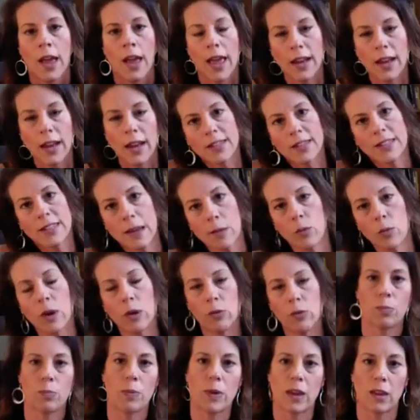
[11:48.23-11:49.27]
And the same way
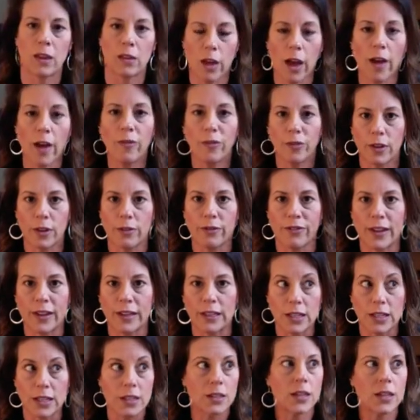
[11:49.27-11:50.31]
with being thoughtfully fit
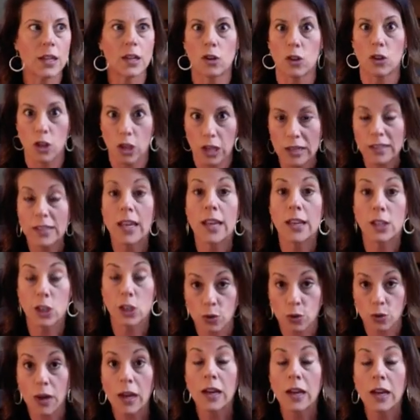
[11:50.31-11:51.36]
is that it takes
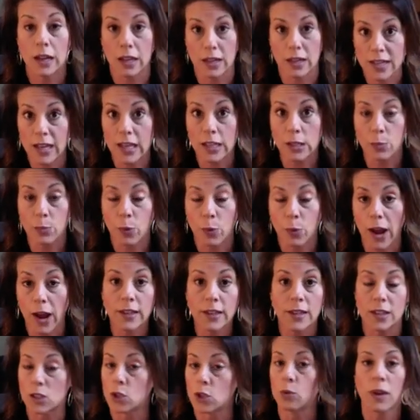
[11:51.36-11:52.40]
training and takes
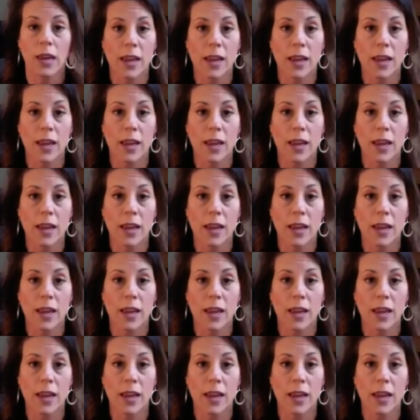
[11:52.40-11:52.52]
practice.